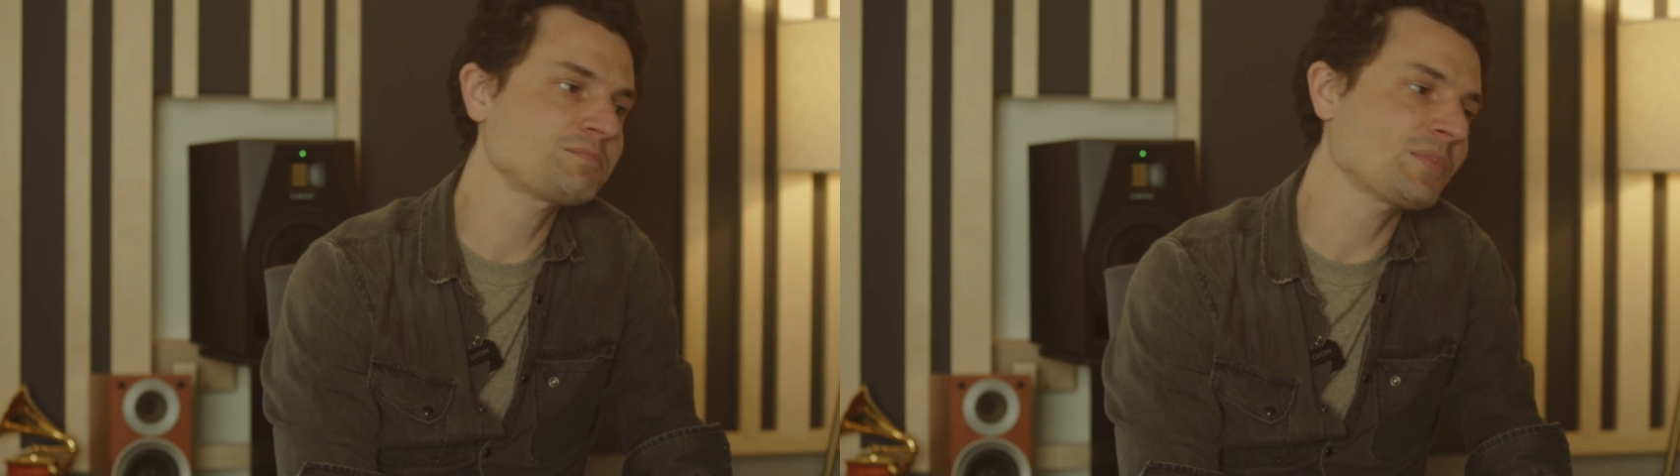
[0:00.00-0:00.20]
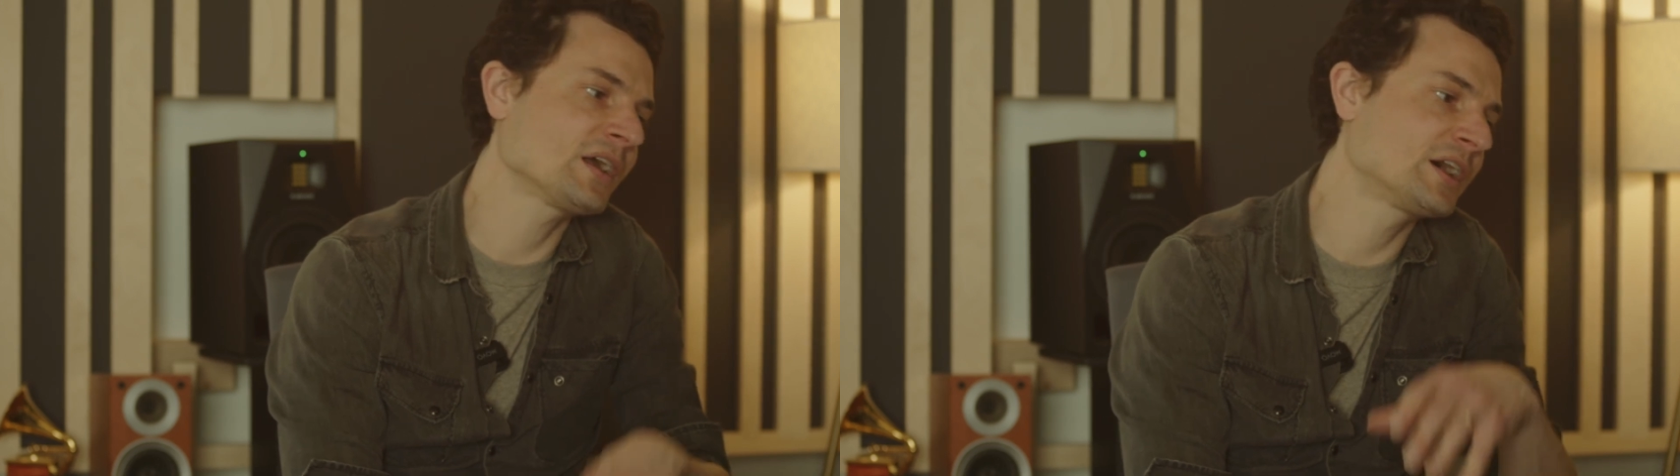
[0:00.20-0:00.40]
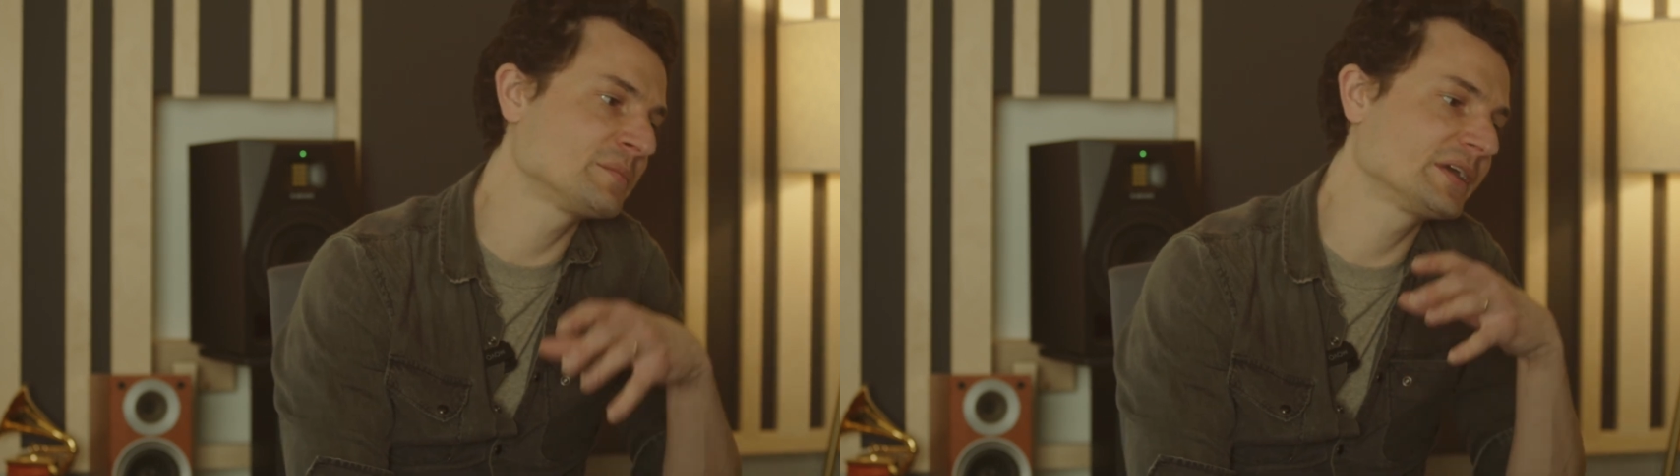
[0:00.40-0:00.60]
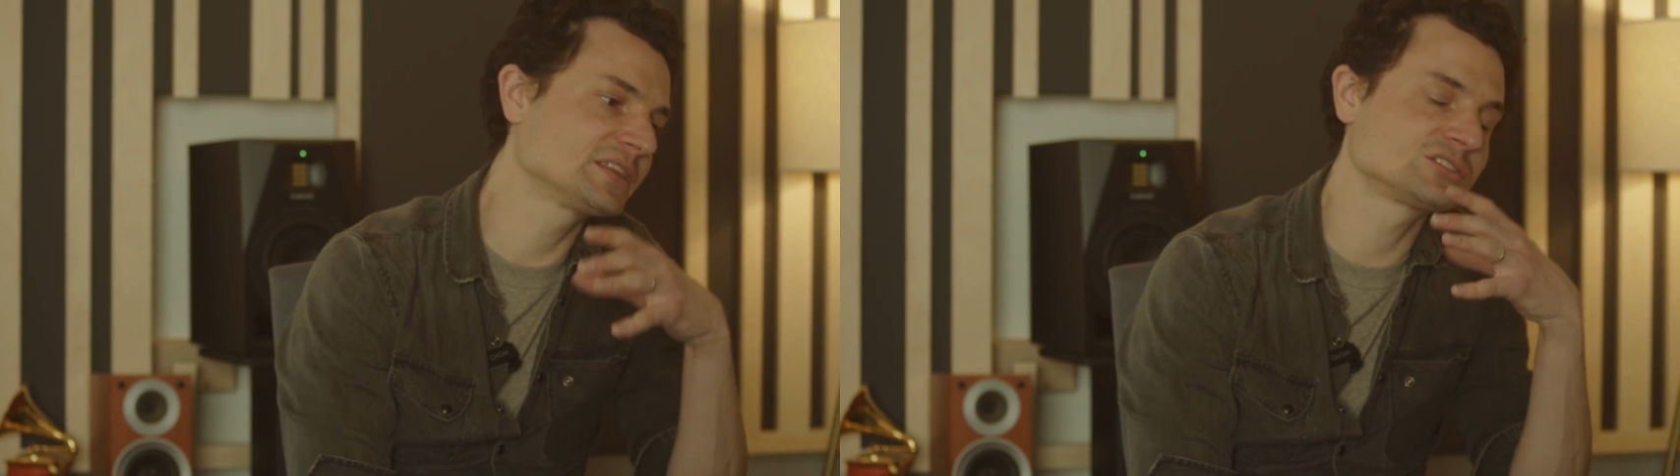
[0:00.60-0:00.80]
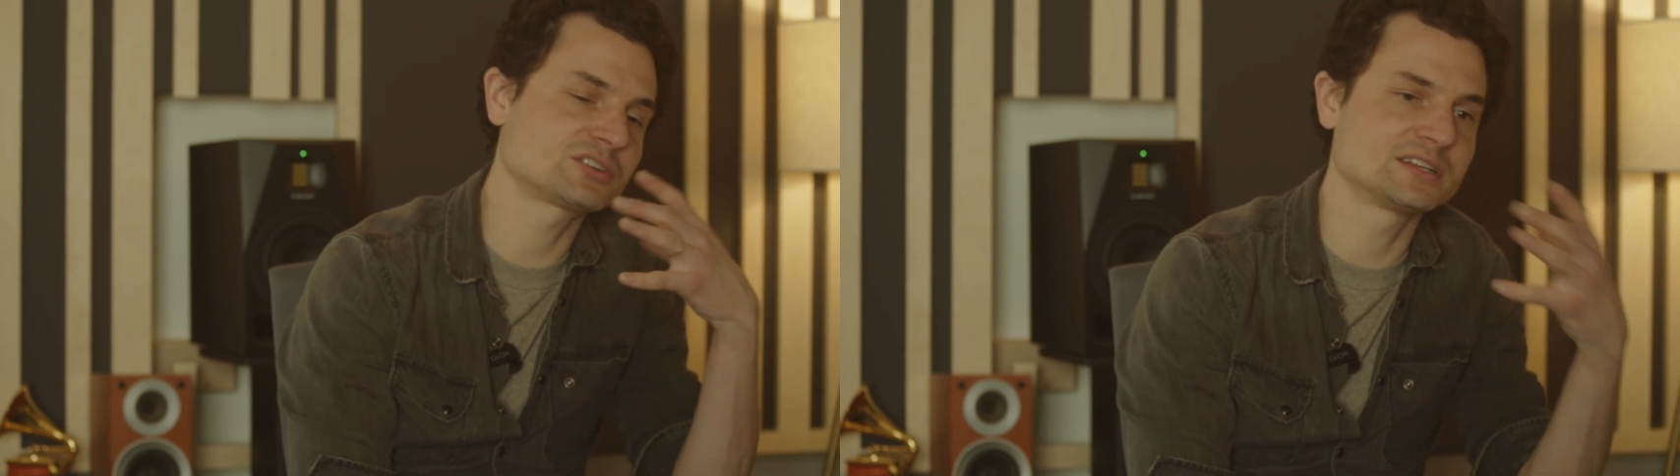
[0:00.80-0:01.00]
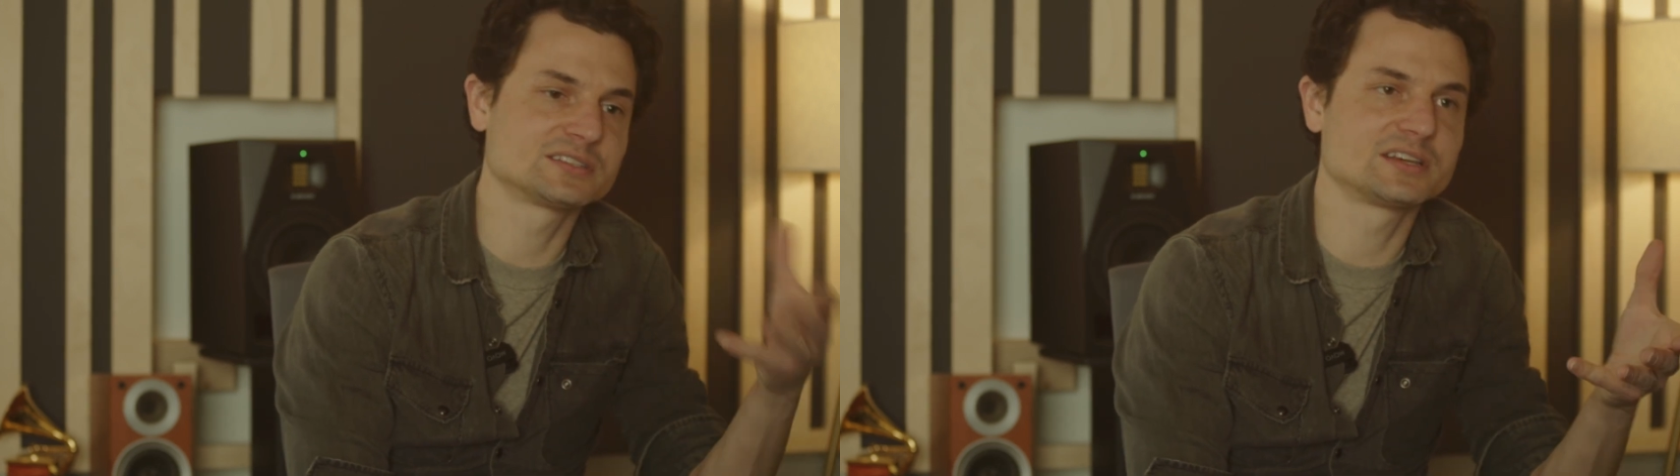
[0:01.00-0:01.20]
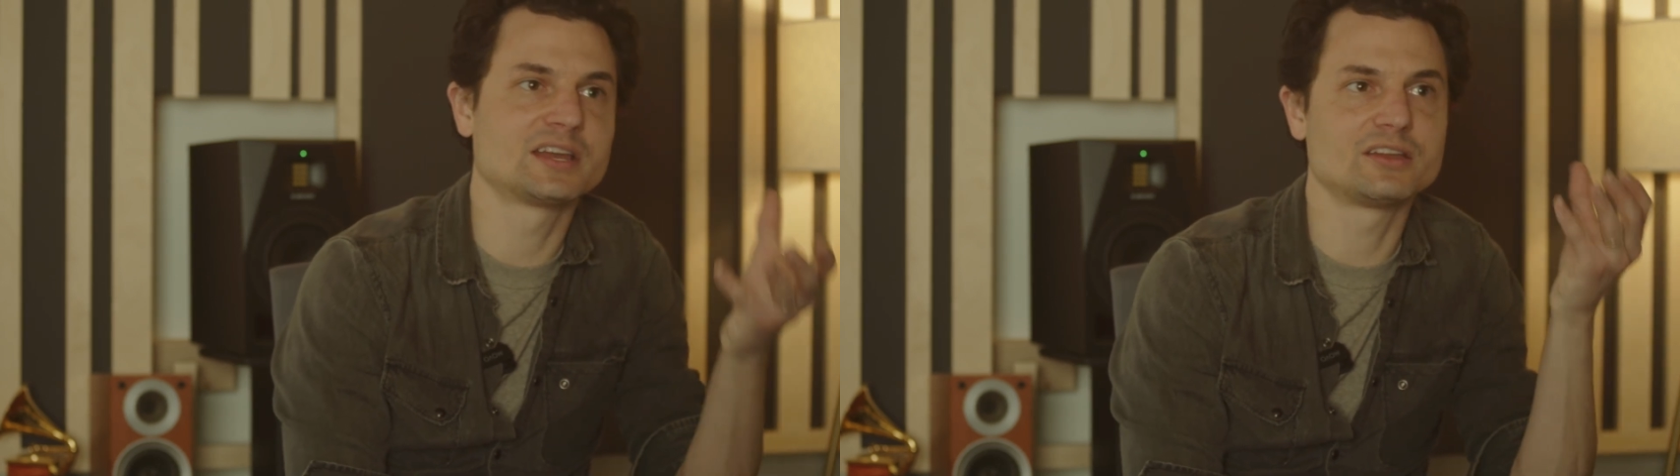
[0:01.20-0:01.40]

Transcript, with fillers: how to make this translate in